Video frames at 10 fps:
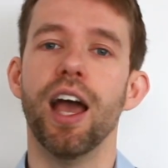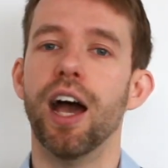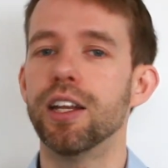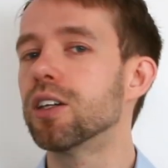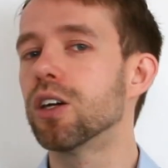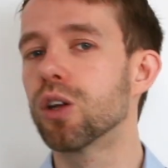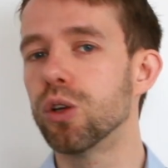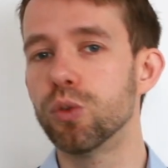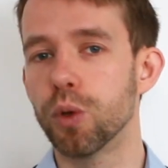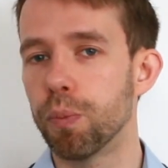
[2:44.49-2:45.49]
and then
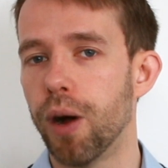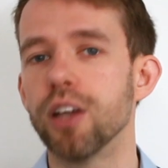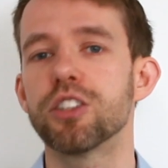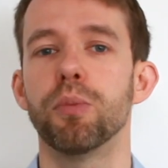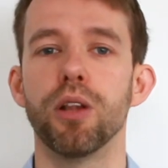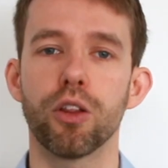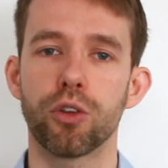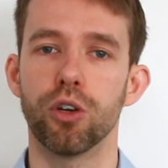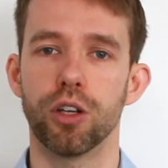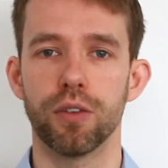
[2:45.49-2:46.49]
conclude with possible
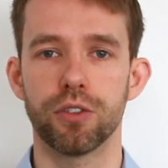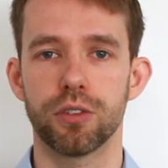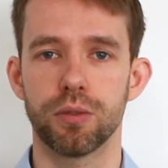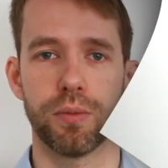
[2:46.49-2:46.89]
alternatives.